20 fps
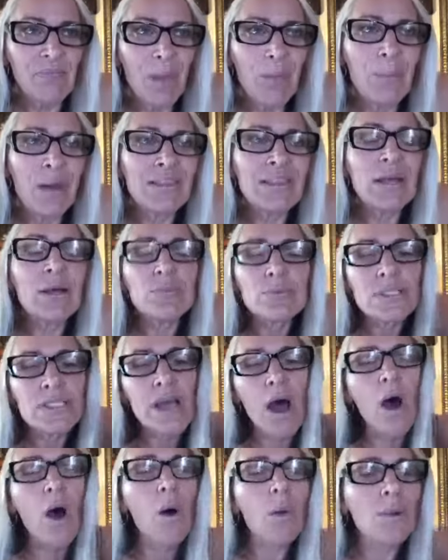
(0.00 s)
But there was
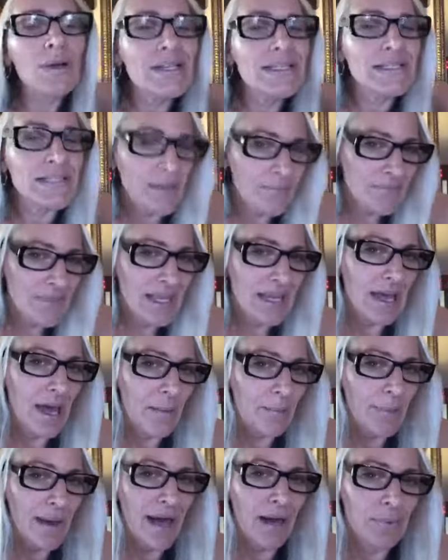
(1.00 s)
always something
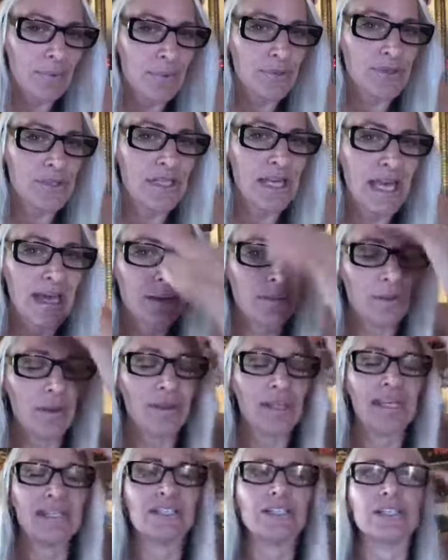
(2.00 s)
about Bruce Campbell
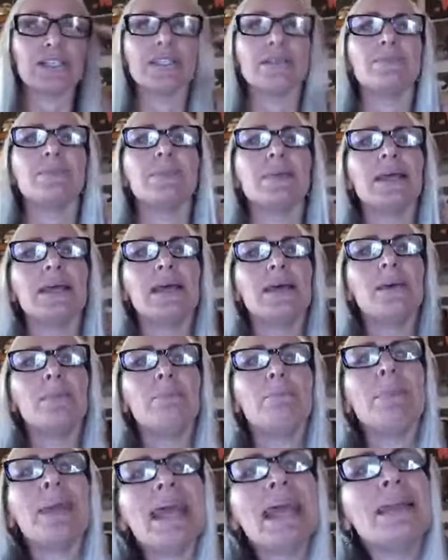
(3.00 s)
that just
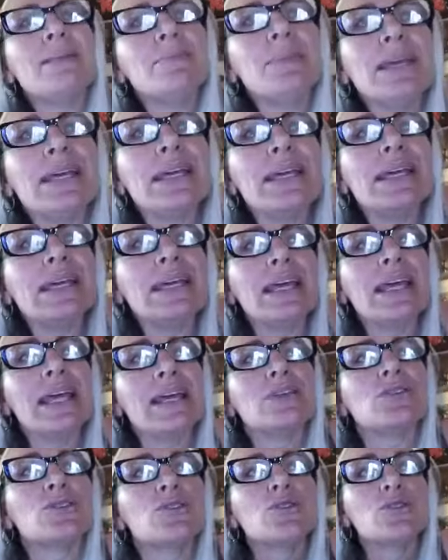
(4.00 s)

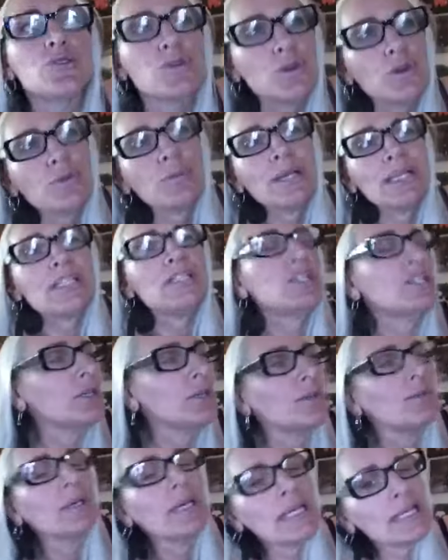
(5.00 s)
it drew me
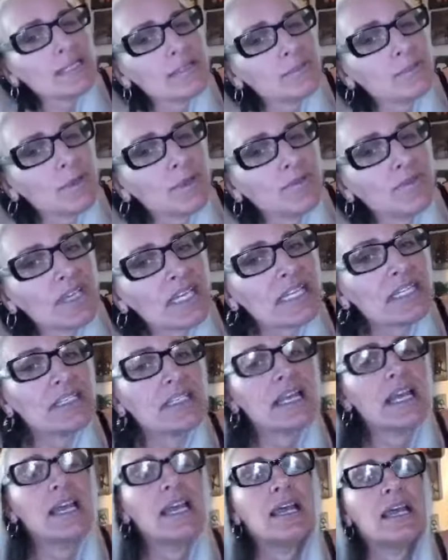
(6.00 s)
to his movies.
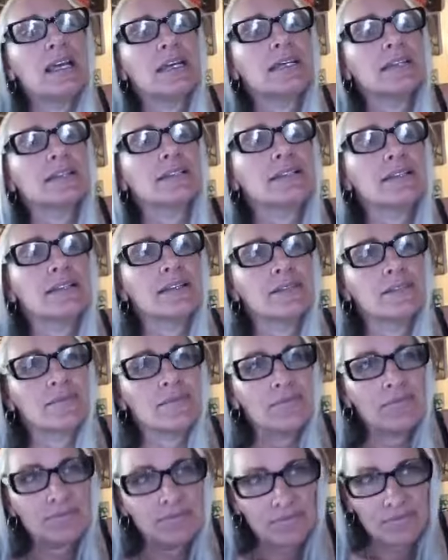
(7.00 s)

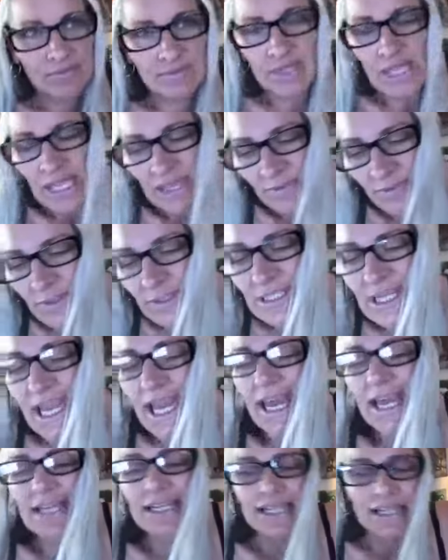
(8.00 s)
Evil
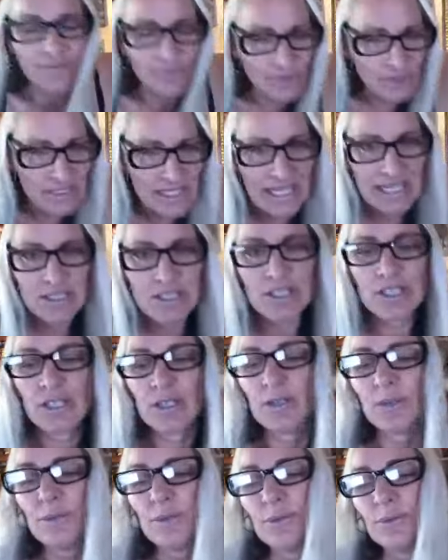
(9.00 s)
Dead
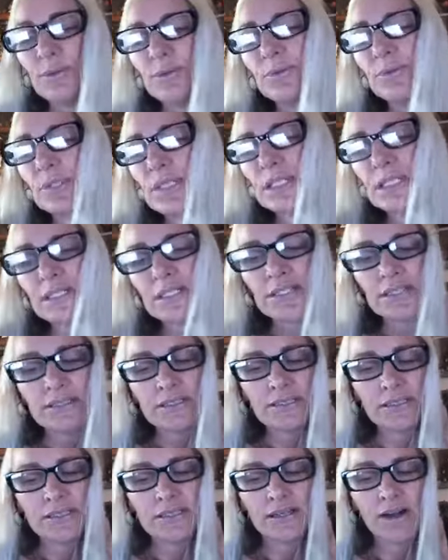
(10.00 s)
2,
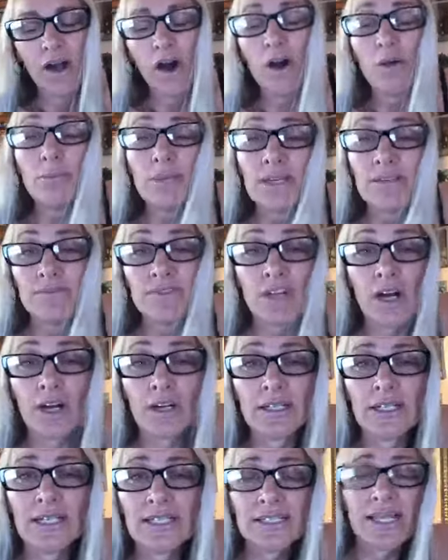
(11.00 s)
Army of
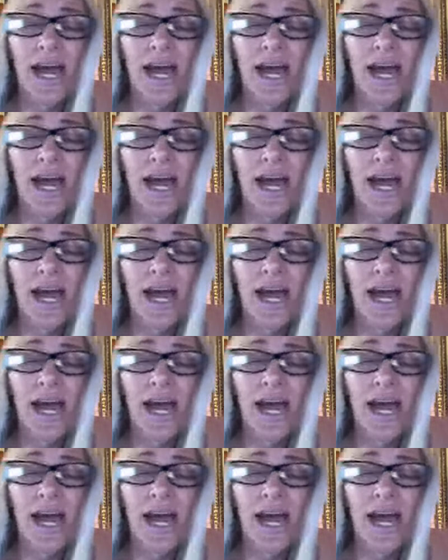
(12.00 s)
Darkness.